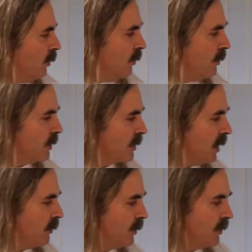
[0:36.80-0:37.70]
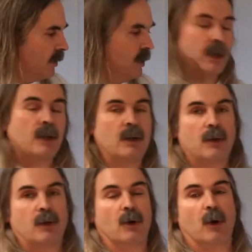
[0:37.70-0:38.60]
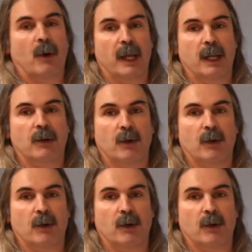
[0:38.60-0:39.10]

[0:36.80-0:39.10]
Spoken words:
When you start with grow A and